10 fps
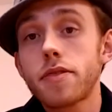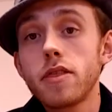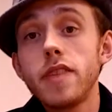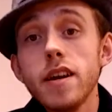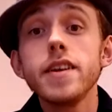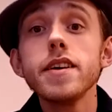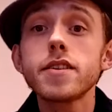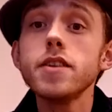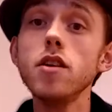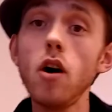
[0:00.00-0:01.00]
they need
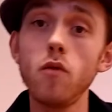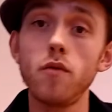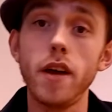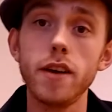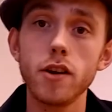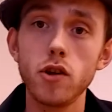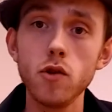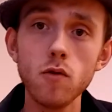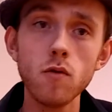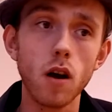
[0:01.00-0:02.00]
to know that
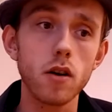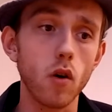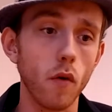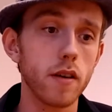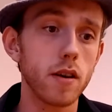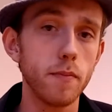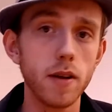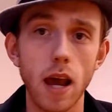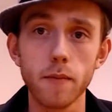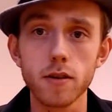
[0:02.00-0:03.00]
you are going to
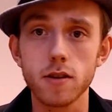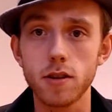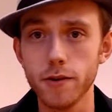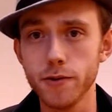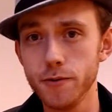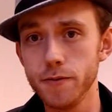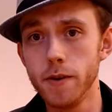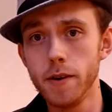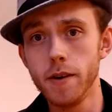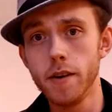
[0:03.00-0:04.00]
be able to
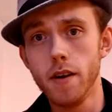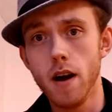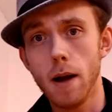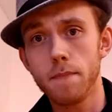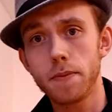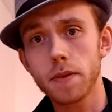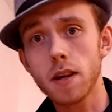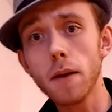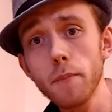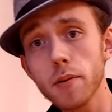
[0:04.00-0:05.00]

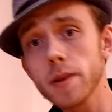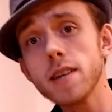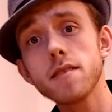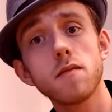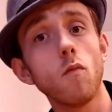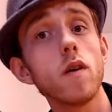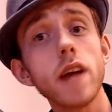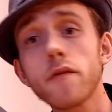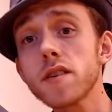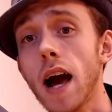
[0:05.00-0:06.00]
complete
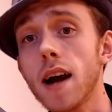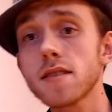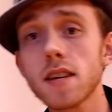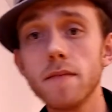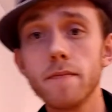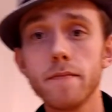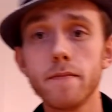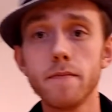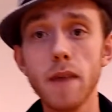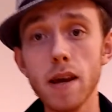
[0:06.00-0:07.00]
whatever task it
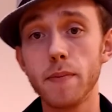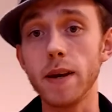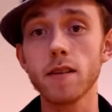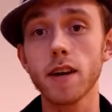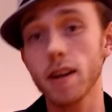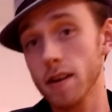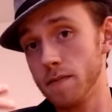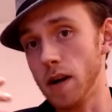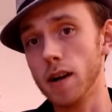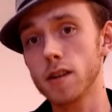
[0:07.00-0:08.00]
may be, like
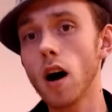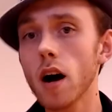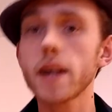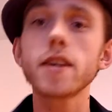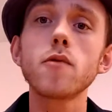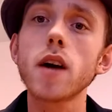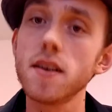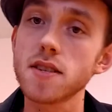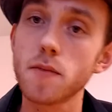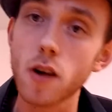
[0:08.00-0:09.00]
uh, talking to a
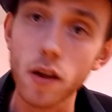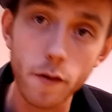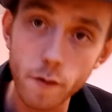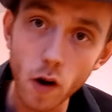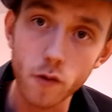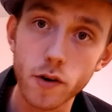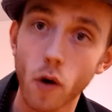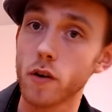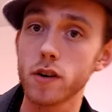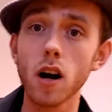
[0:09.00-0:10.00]
customer on the phone
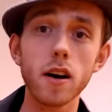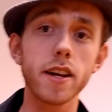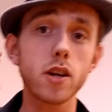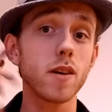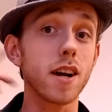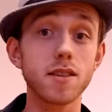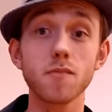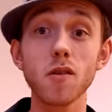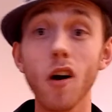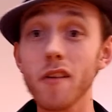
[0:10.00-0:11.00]
or talking to a
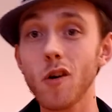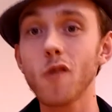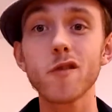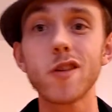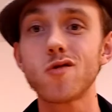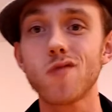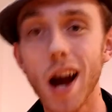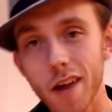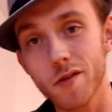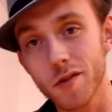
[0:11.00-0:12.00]
customer over the
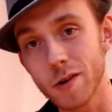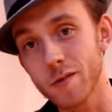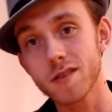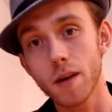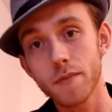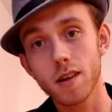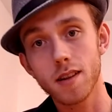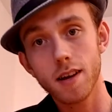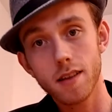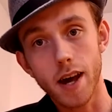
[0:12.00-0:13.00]
drive through or something
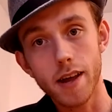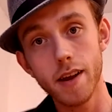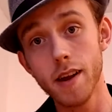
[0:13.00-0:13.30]
like that.